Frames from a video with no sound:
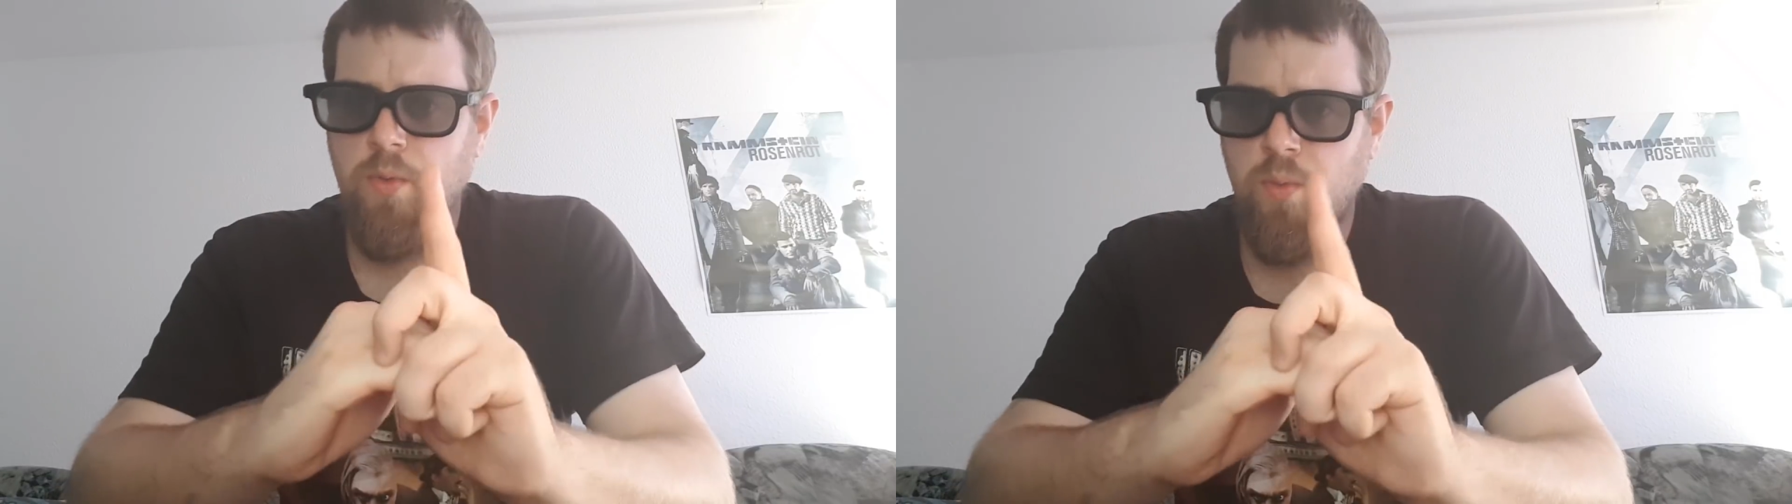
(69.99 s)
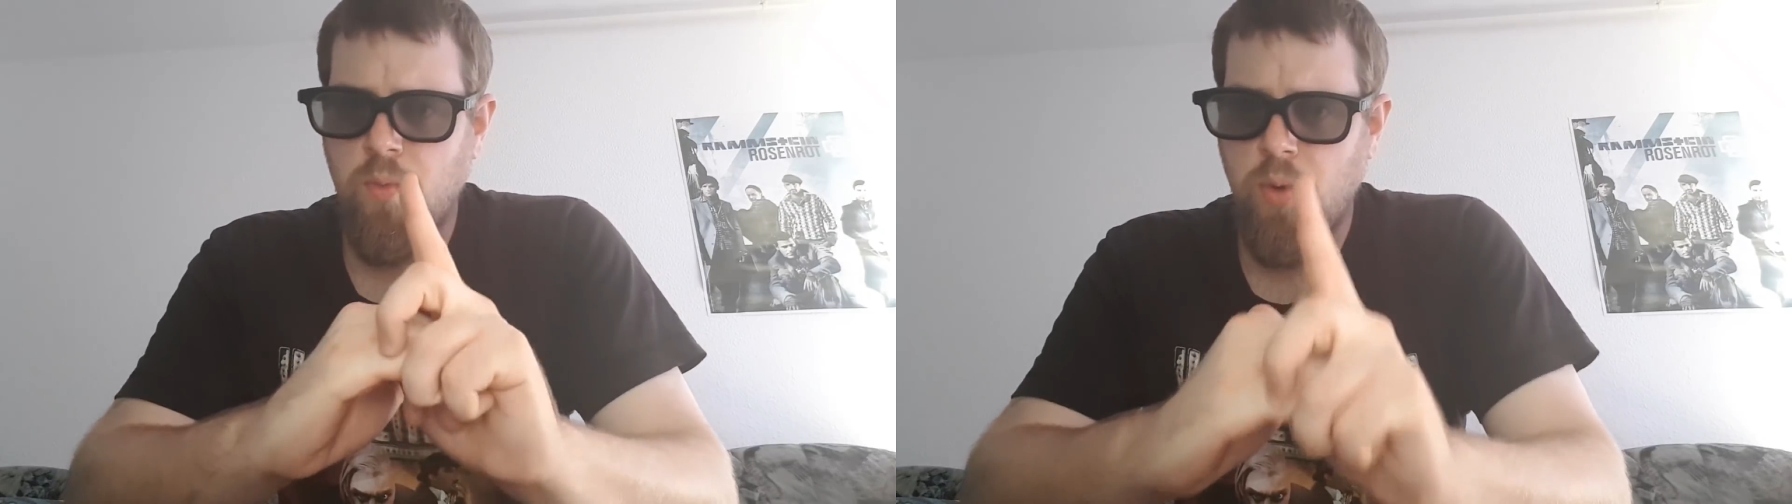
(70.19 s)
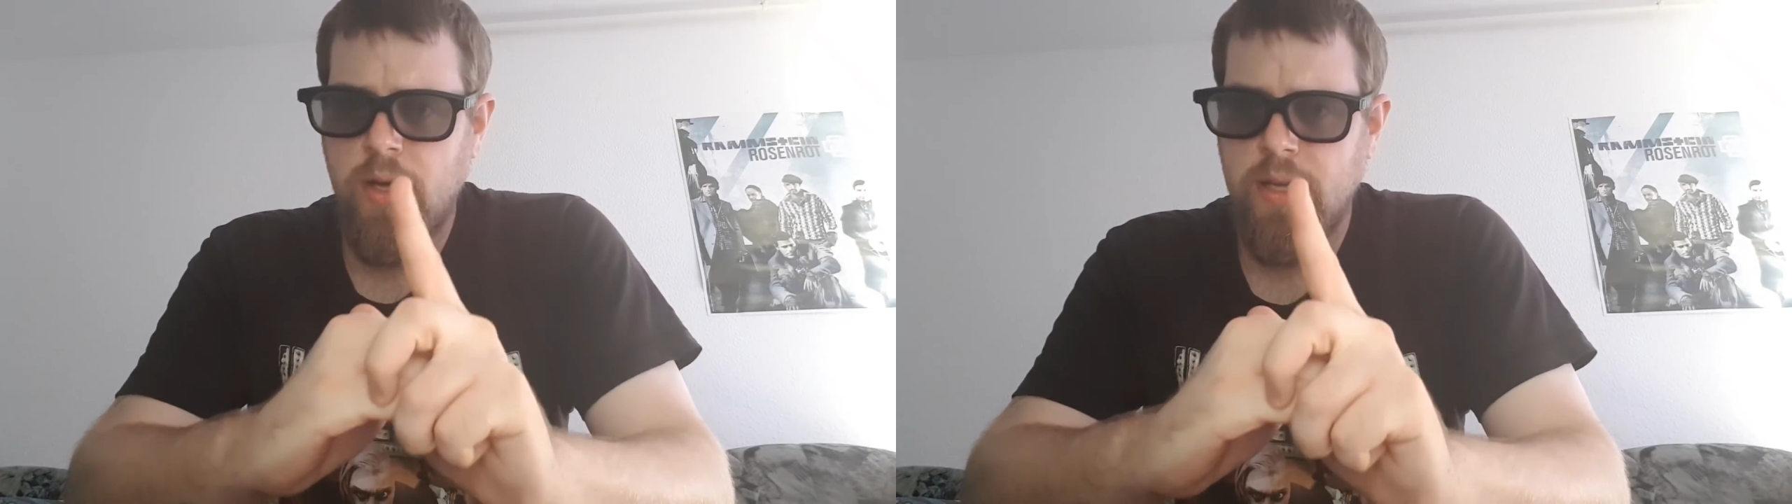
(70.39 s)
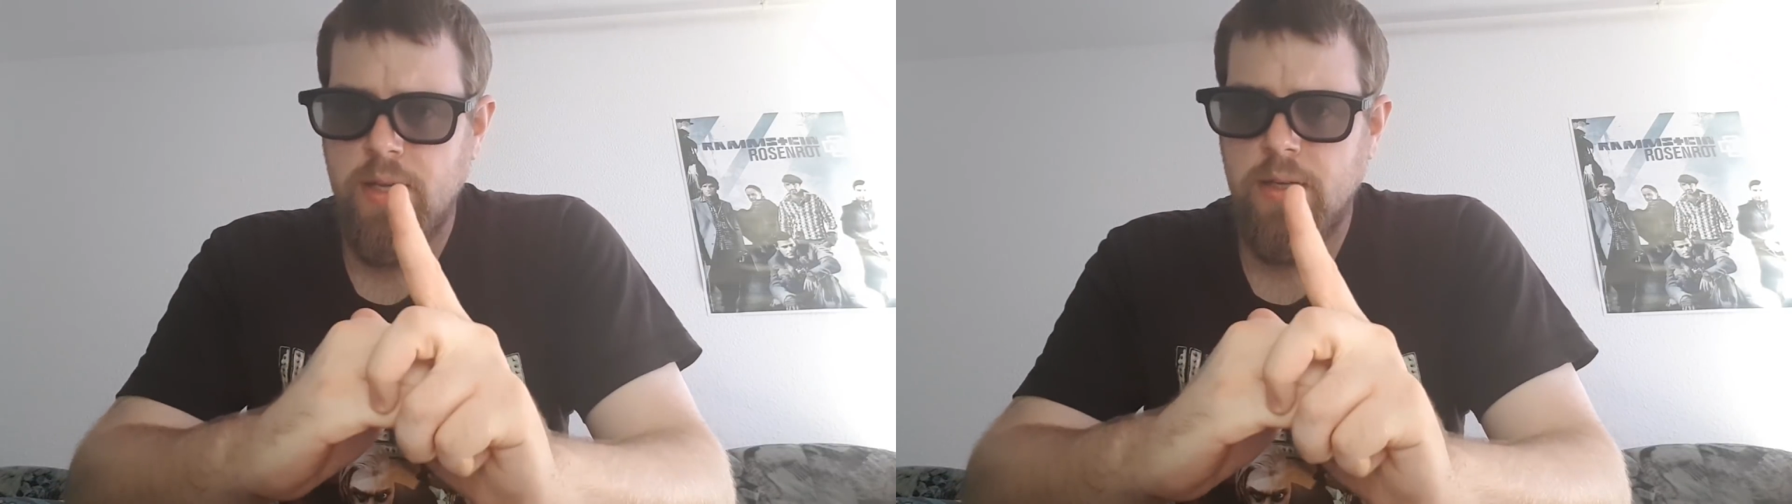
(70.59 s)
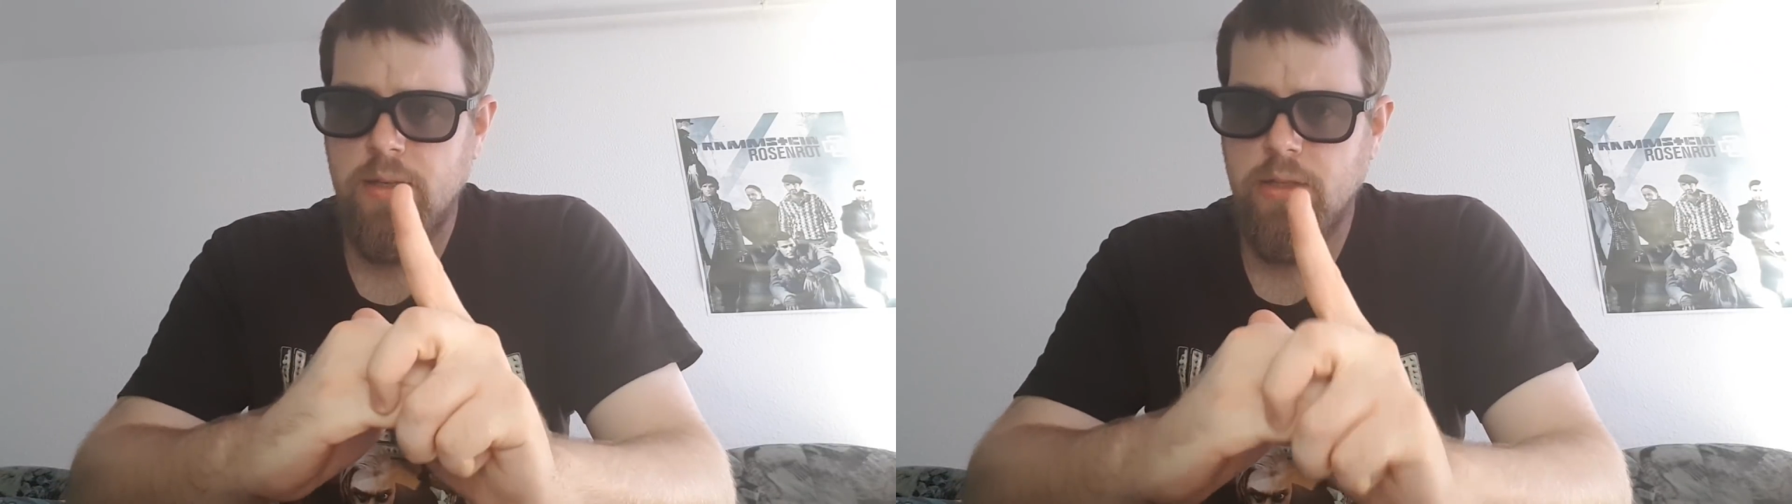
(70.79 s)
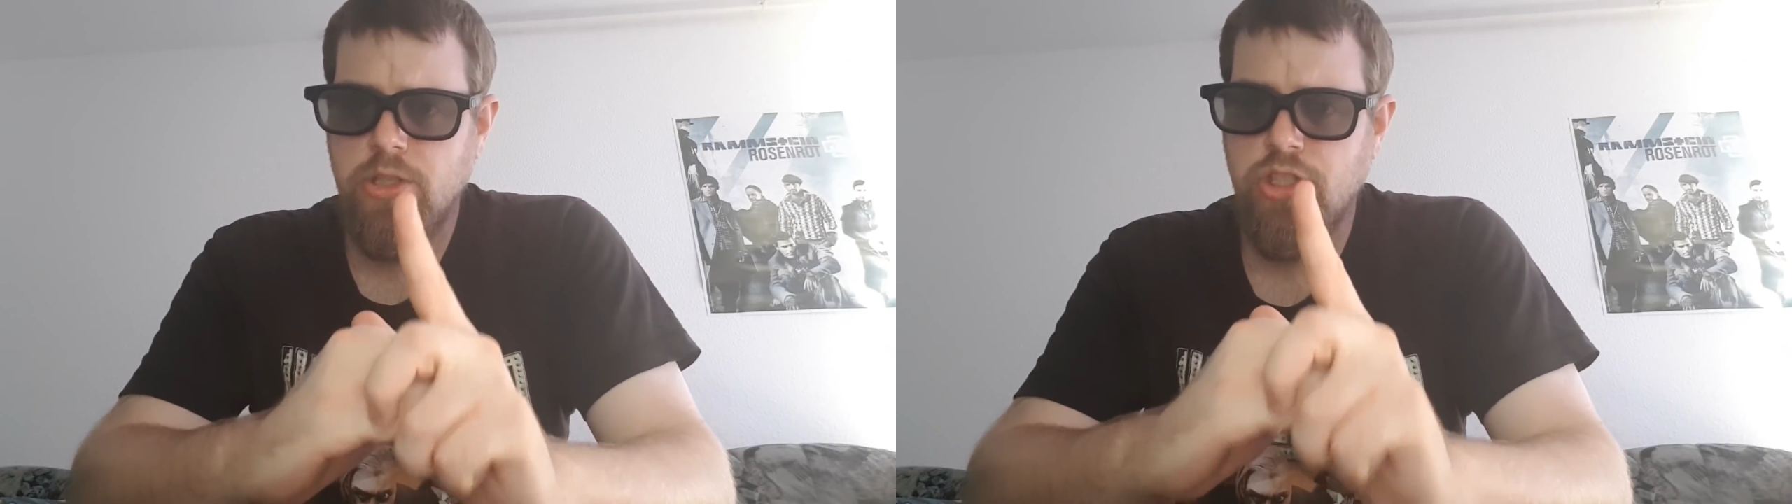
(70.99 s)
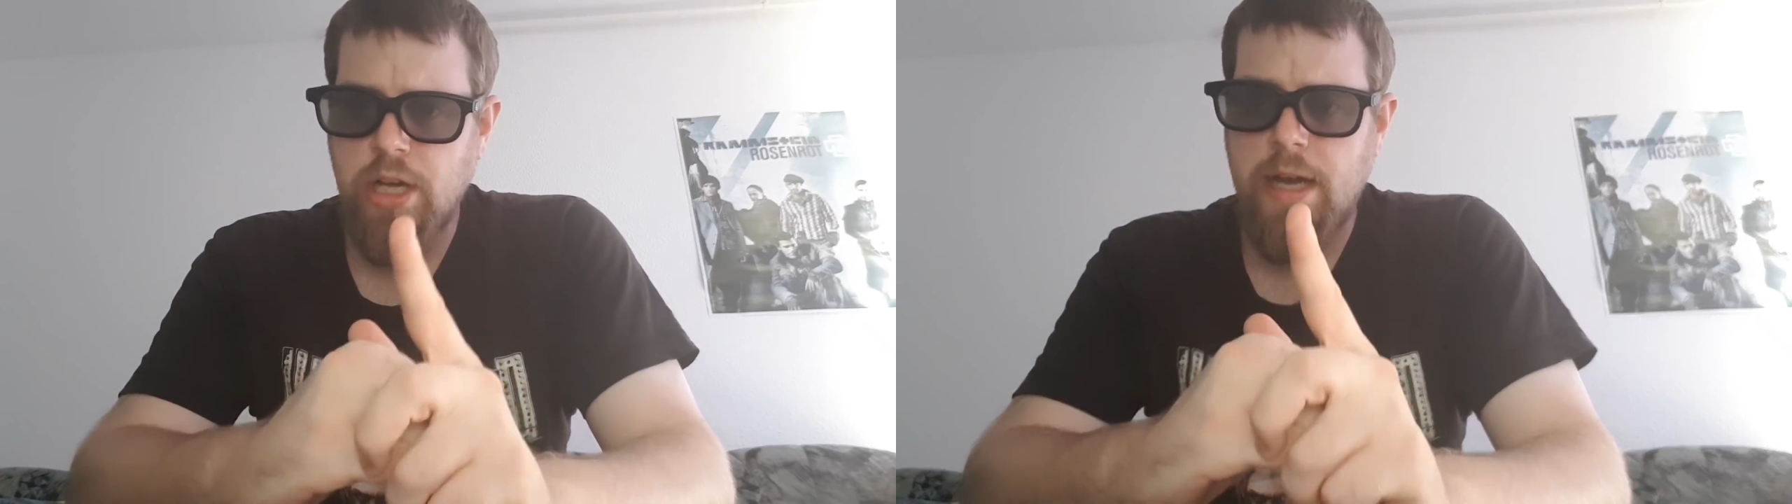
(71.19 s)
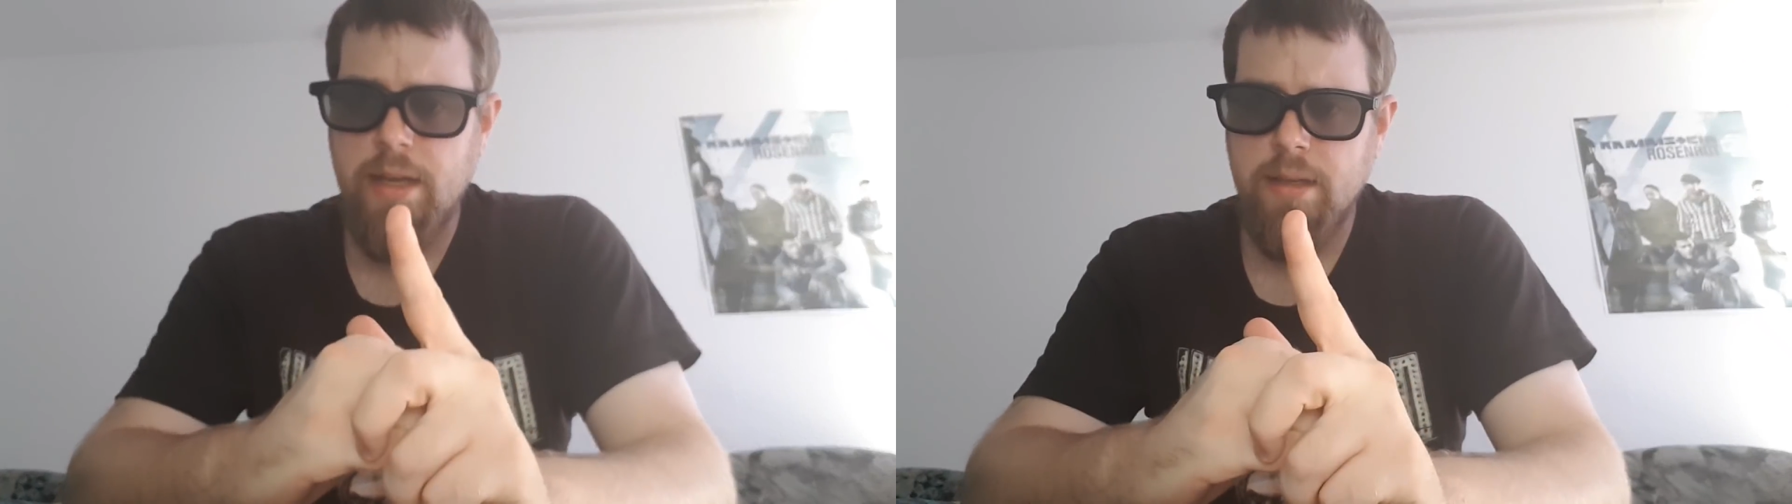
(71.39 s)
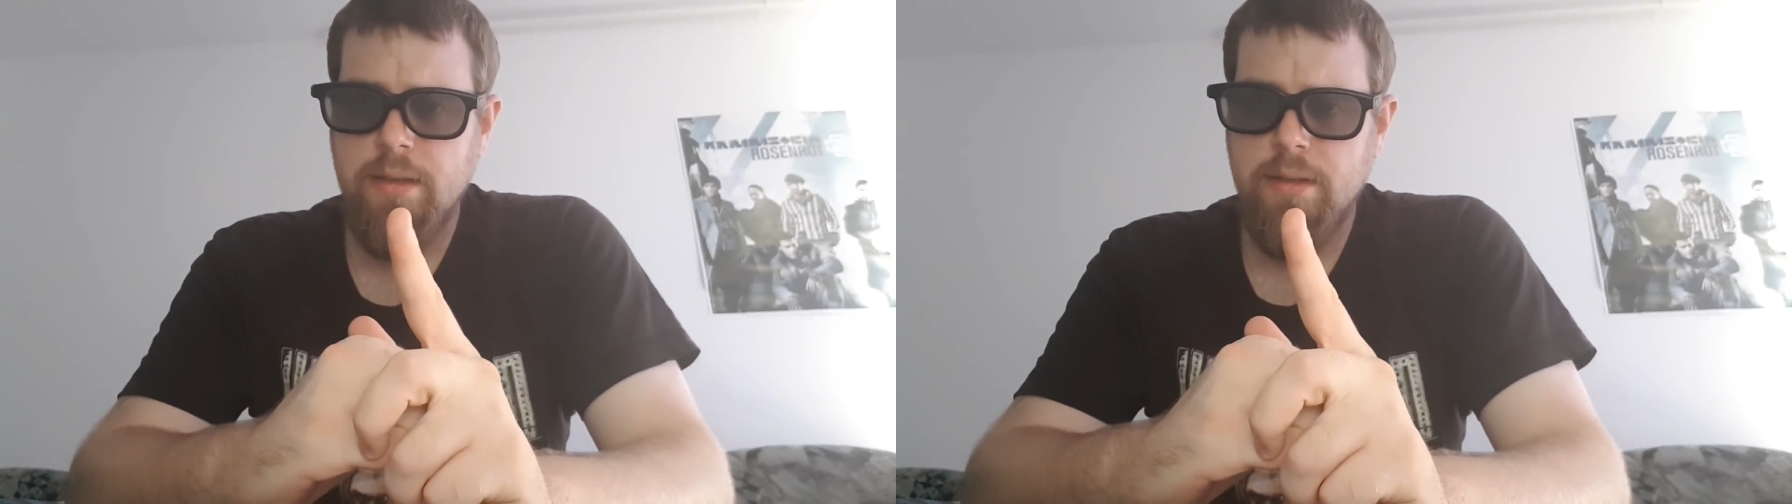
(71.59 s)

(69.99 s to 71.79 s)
one shot